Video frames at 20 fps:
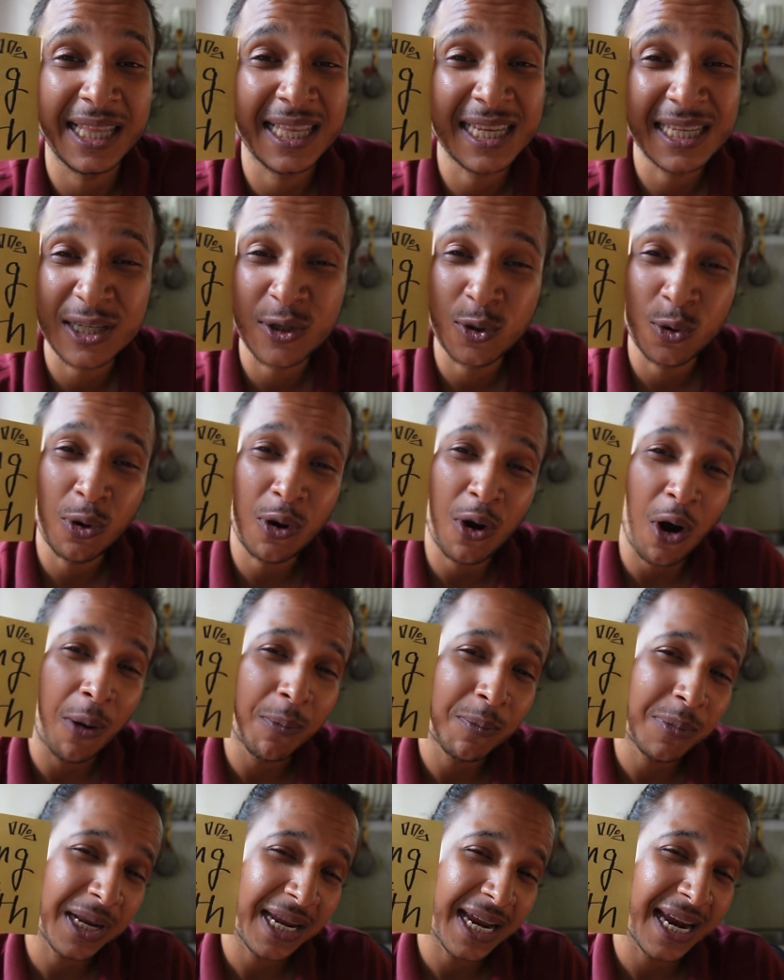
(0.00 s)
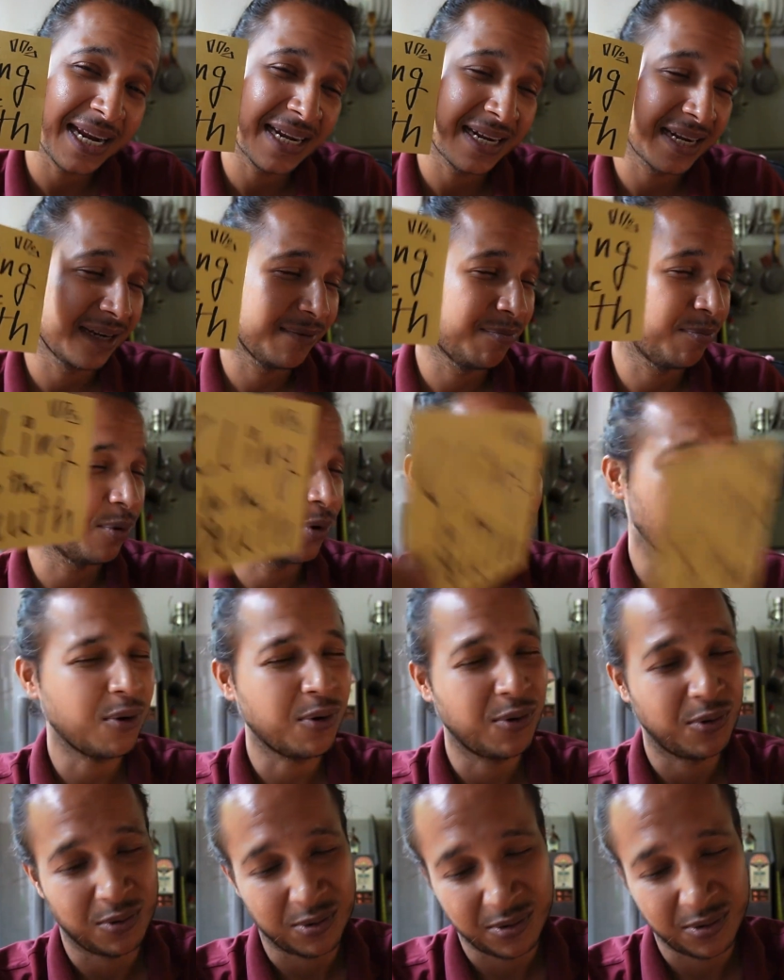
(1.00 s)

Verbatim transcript: This is too complicated, bro.